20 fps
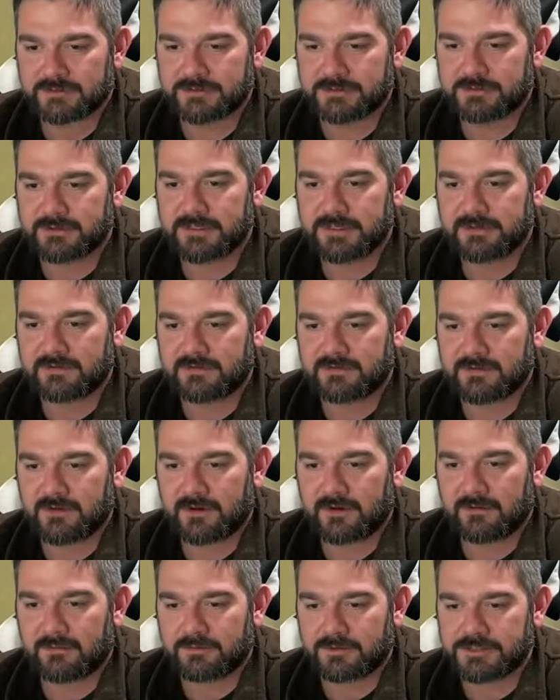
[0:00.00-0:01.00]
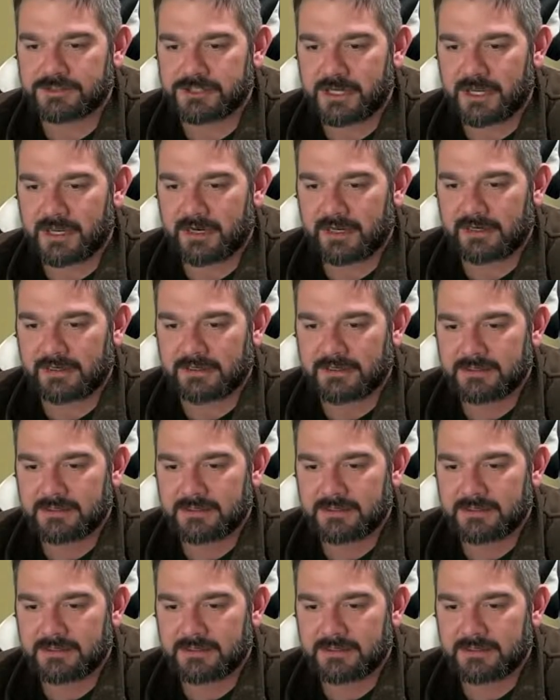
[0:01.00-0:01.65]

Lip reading: doing this, so appreciate it.